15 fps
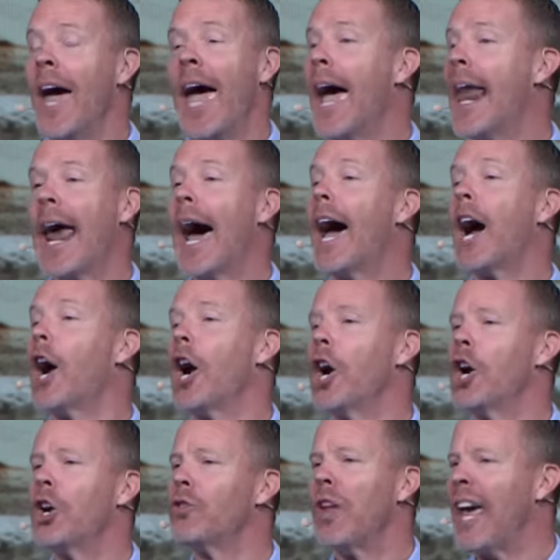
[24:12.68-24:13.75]
and I
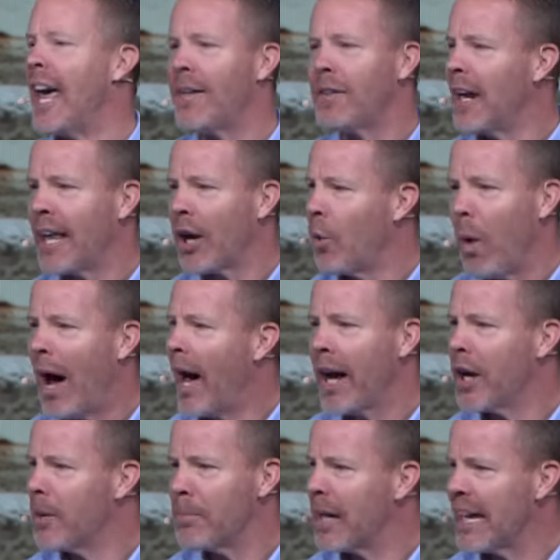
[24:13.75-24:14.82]
heard the heavenly
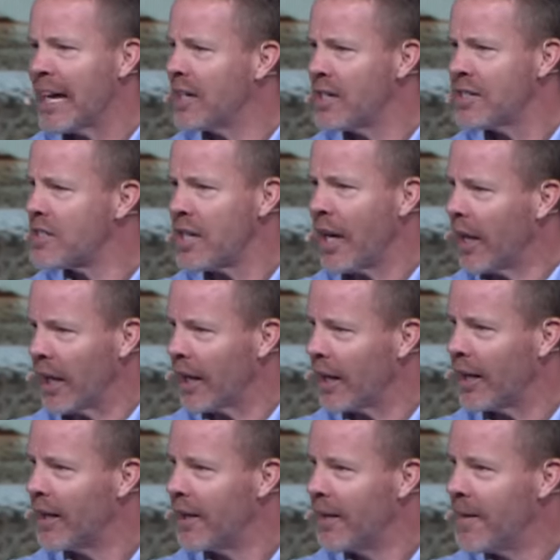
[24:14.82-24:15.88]
choir begin to sing.
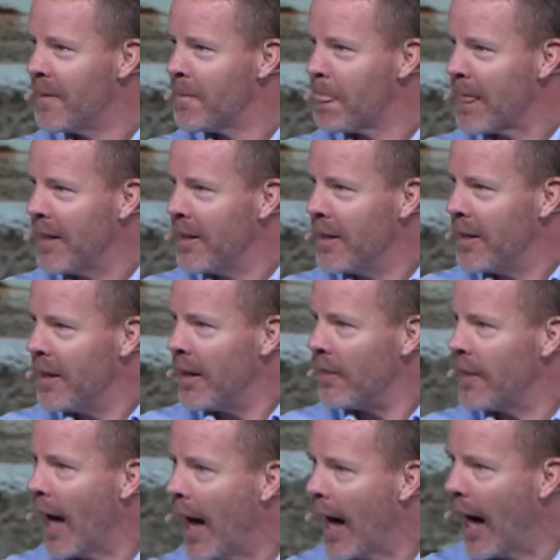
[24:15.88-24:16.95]

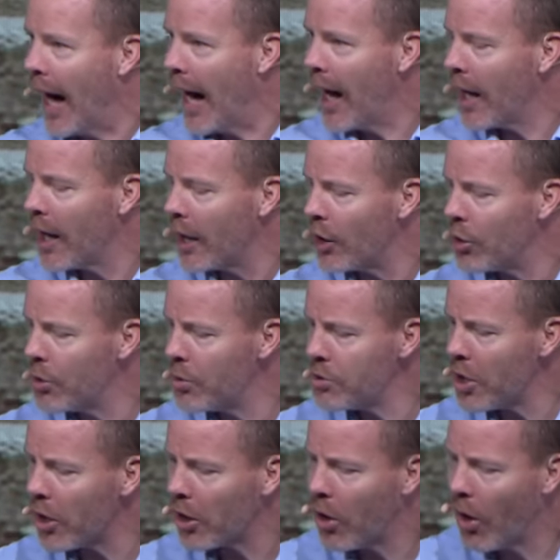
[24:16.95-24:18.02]
The
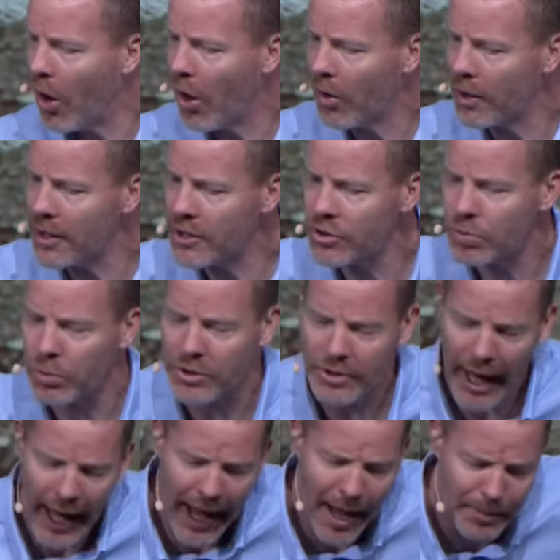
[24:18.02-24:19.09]
hallelujah chorus was
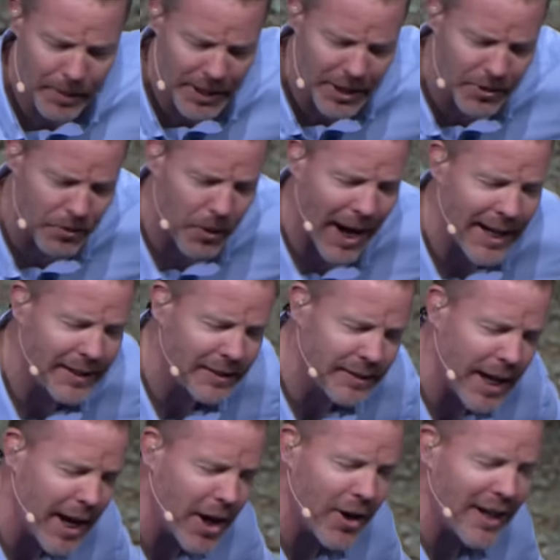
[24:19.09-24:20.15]
happening right
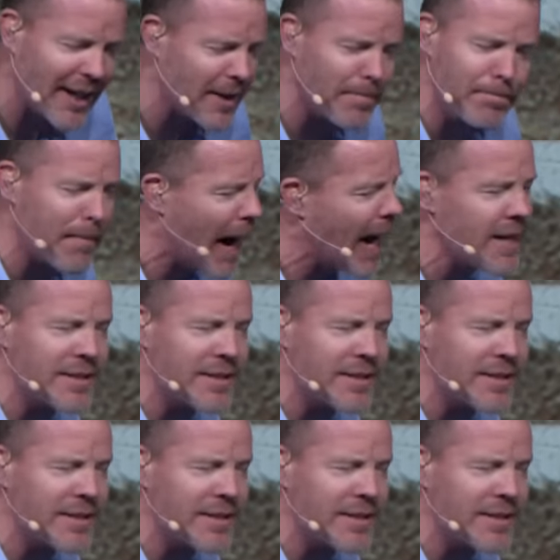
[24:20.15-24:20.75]
there in my